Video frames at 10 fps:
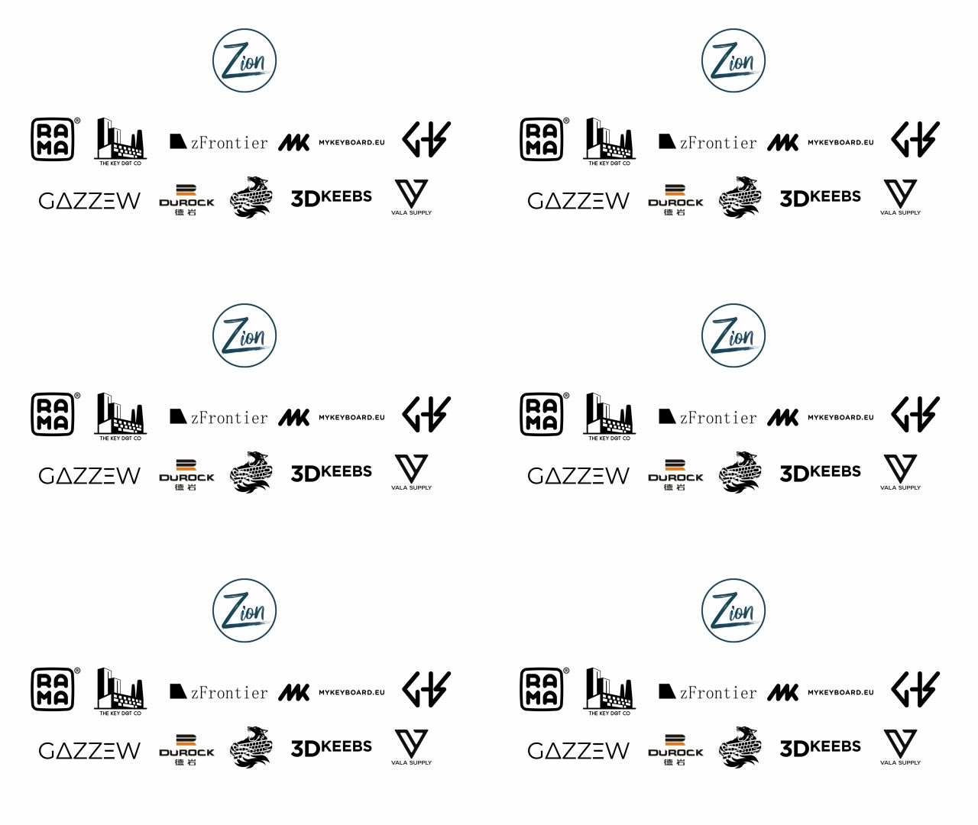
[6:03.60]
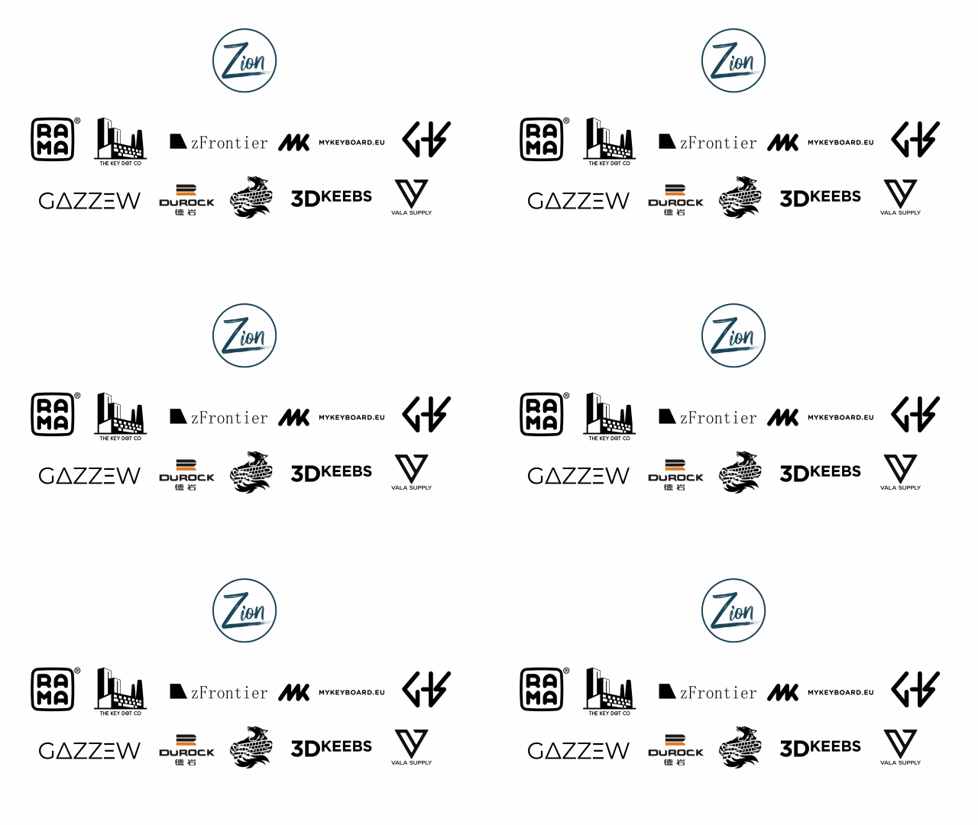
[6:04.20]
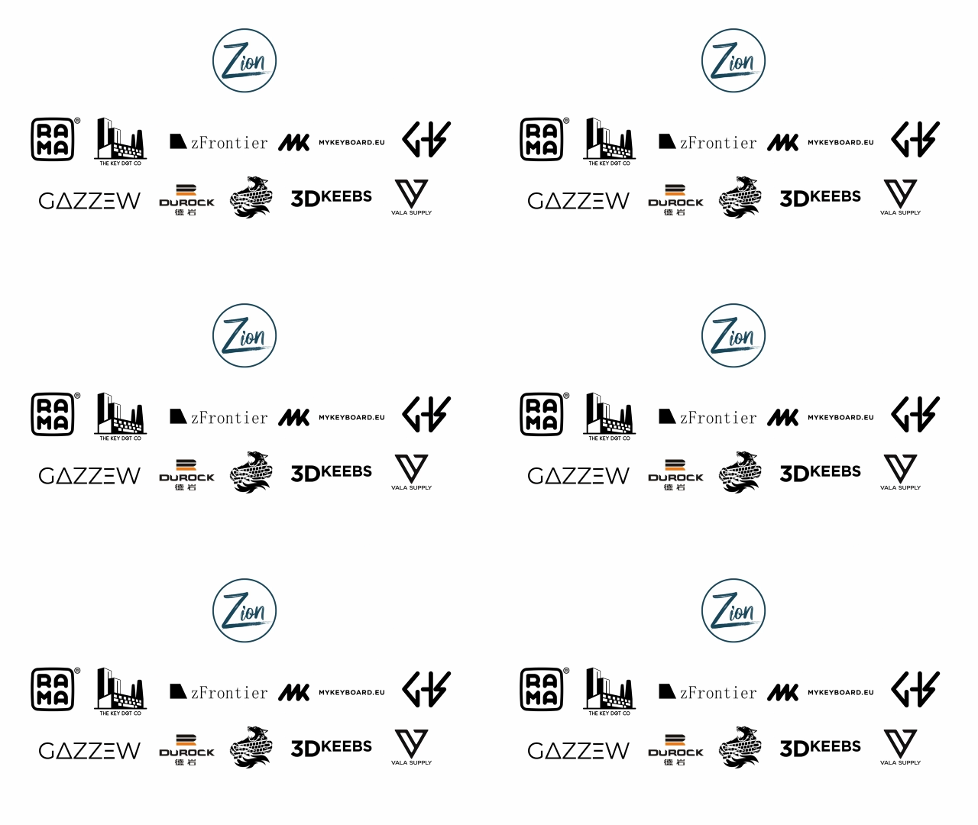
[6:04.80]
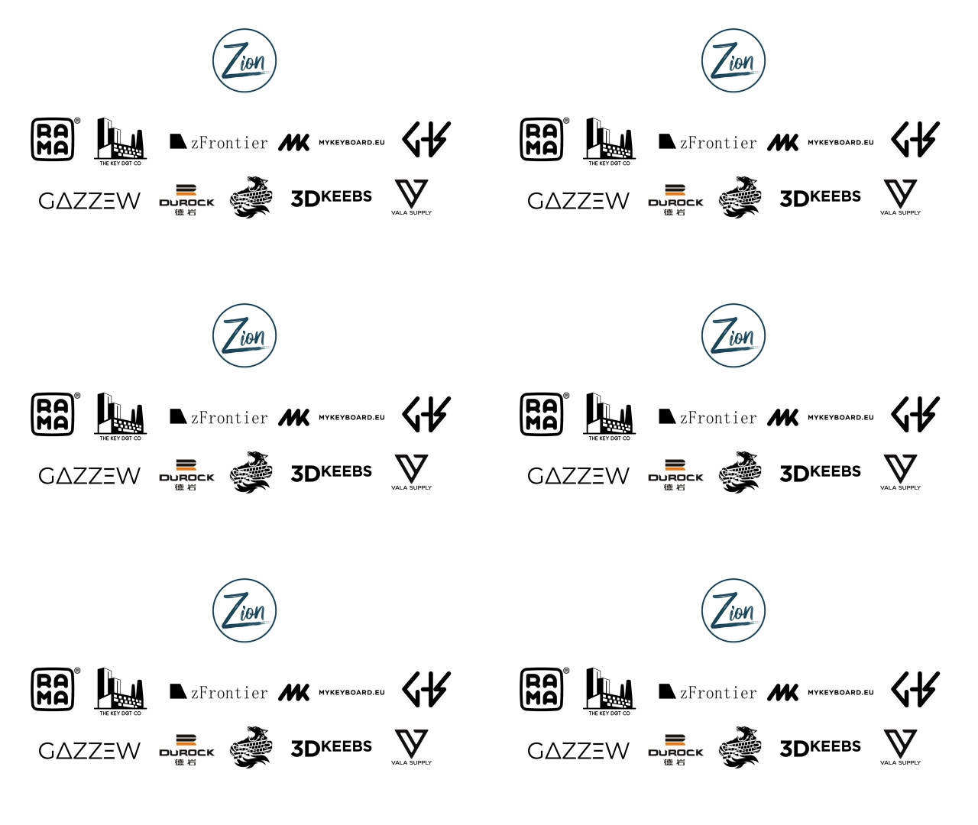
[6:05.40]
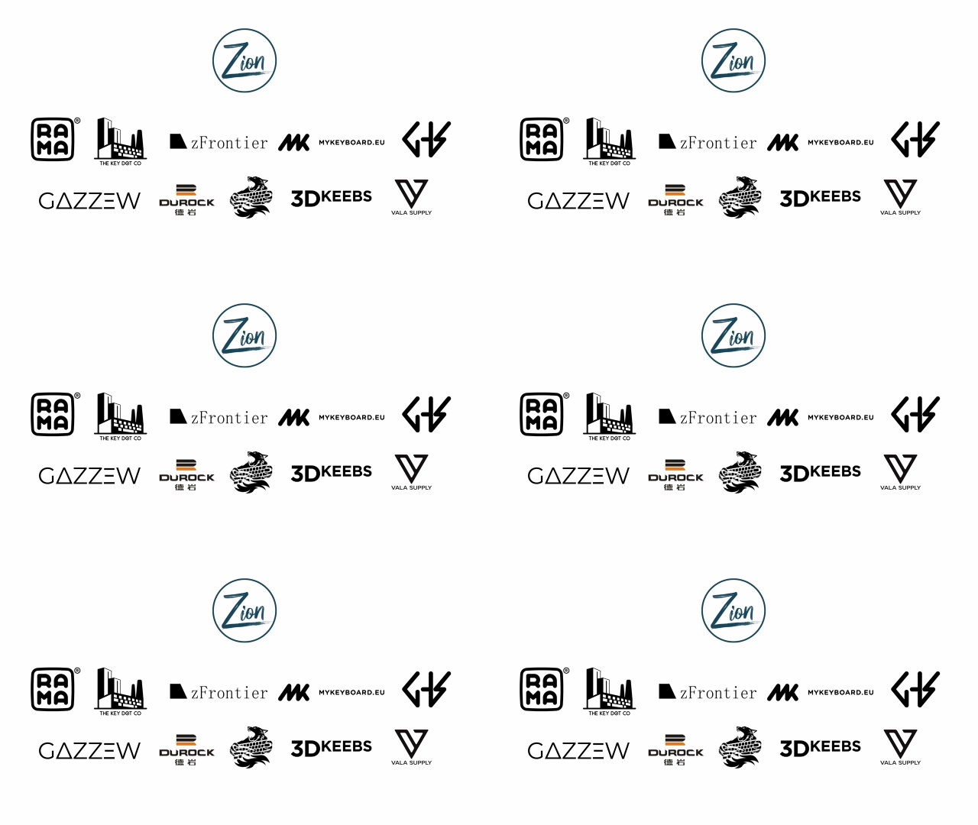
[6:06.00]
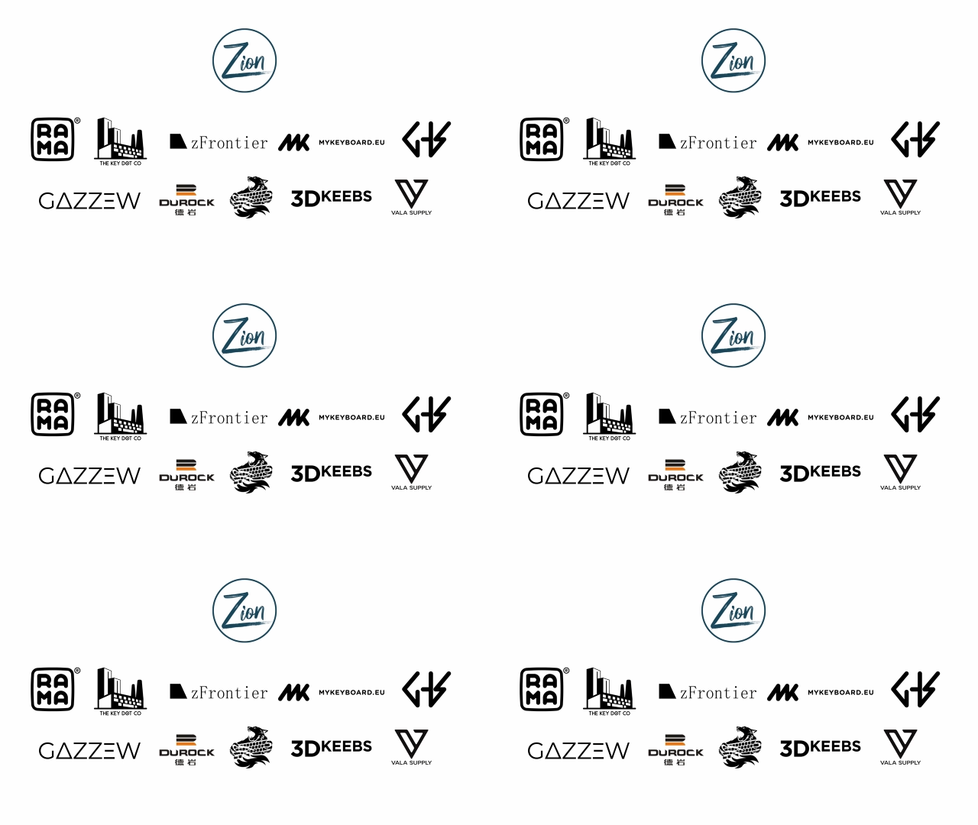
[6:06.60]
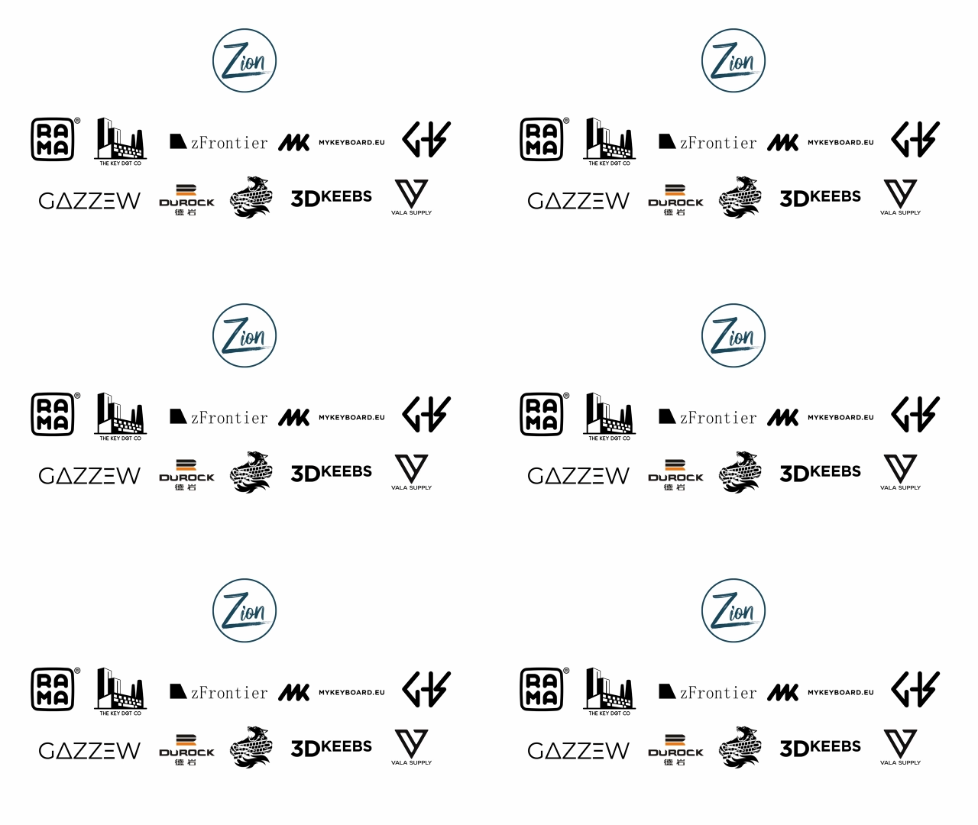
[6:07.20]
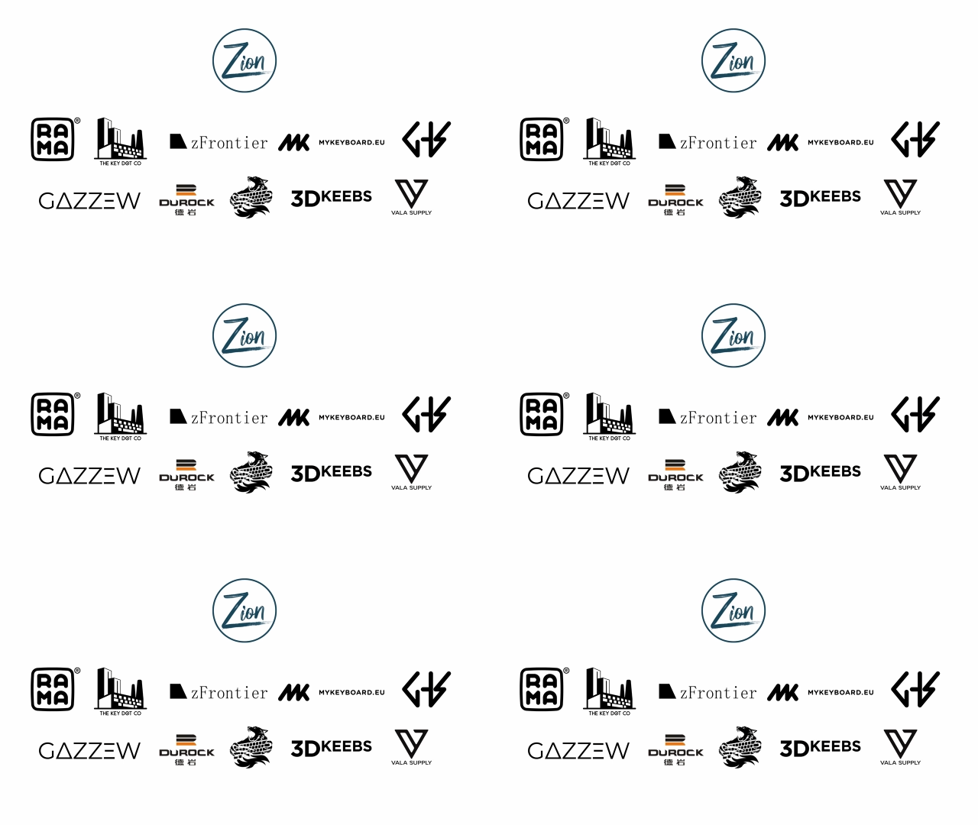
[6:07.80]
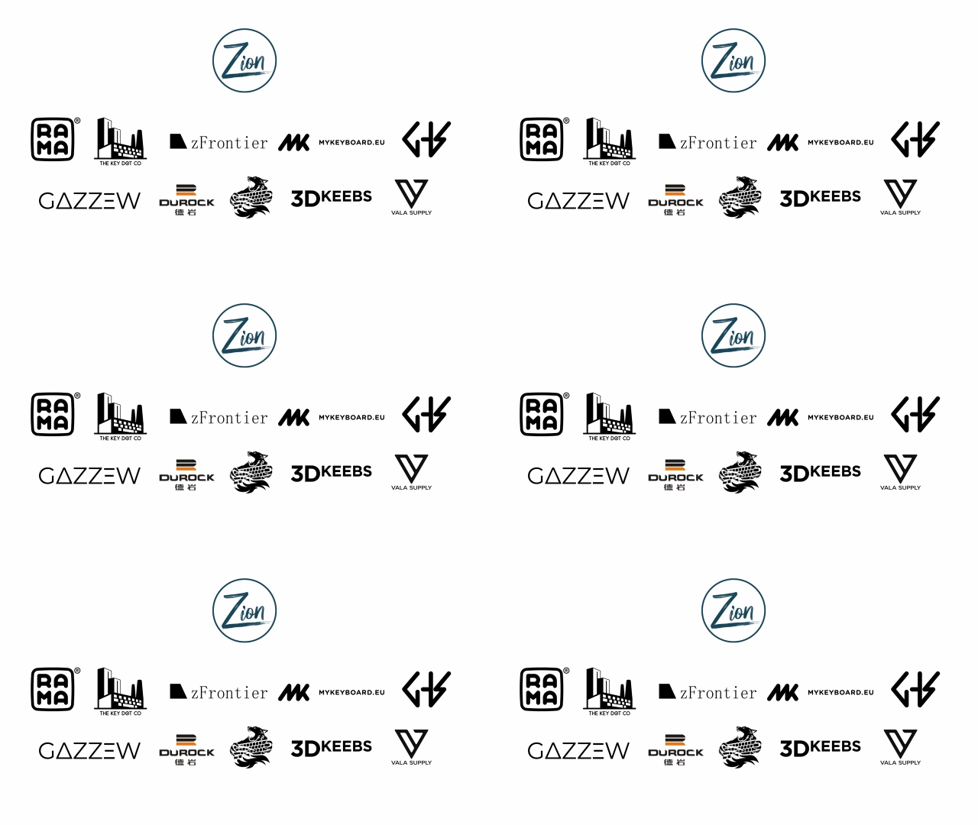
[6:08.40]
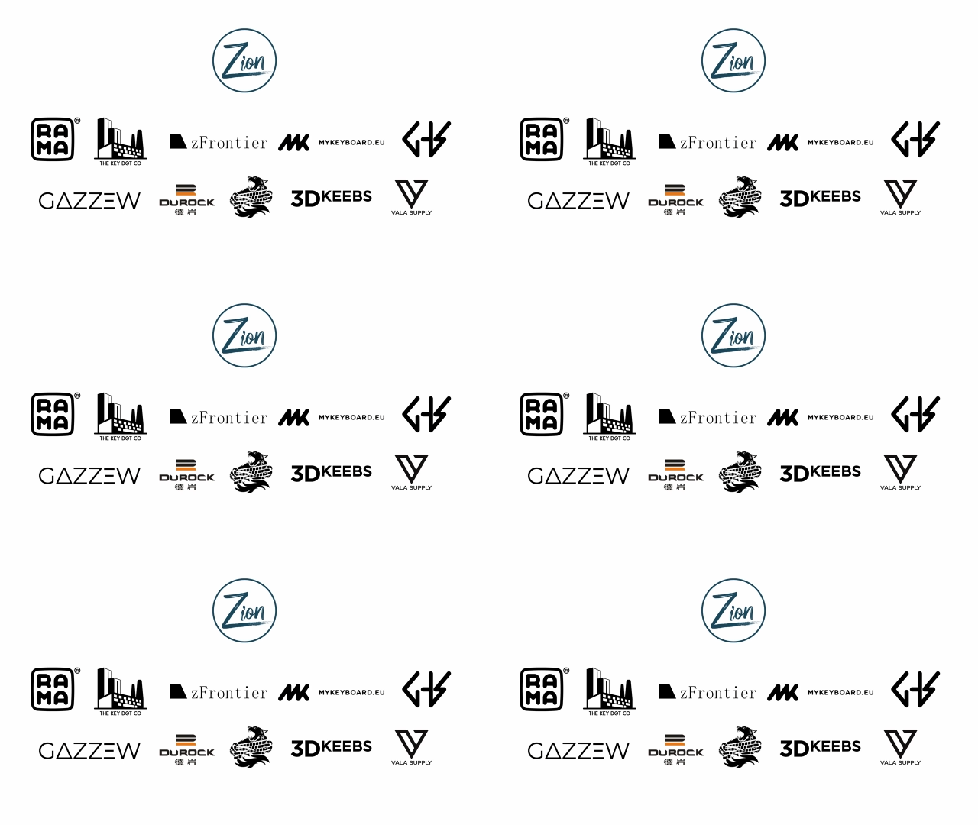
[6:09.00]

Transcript: Nobody's mouth can be seen.